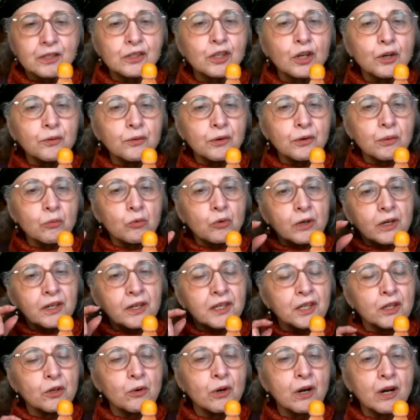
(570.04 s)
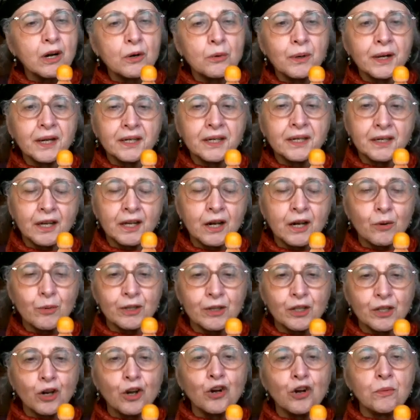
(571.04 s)
So from where you are right now
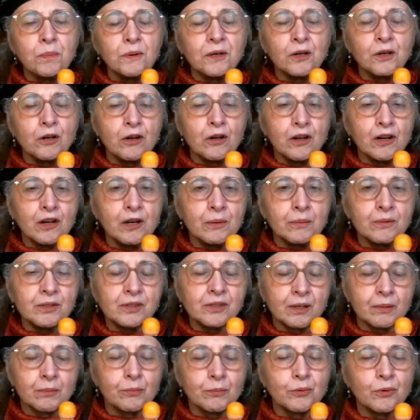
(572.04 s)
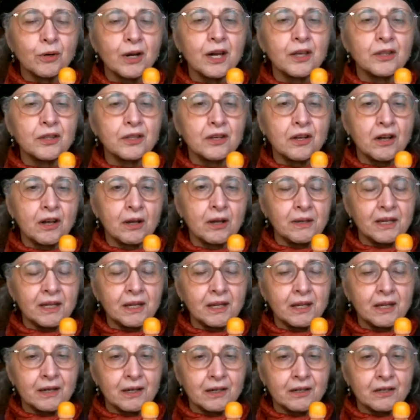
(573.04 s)
with open arms and breath
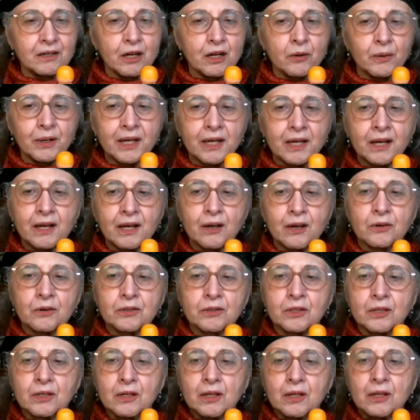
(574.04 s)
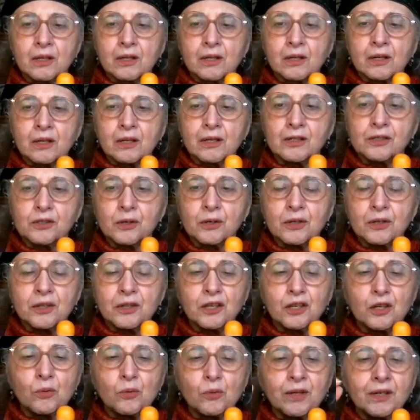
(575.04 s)
coming in and going out, is there
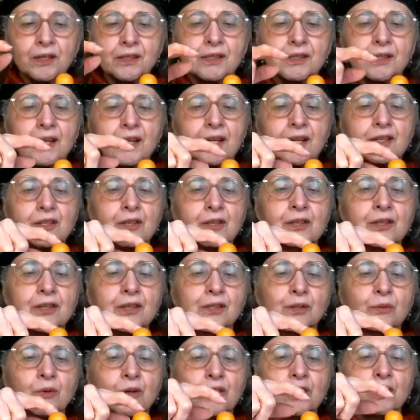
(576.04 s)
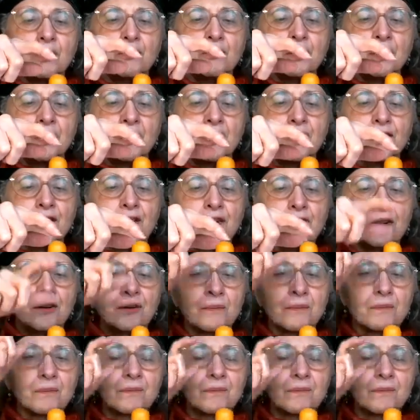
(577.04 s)
anything you want to say to this one over here?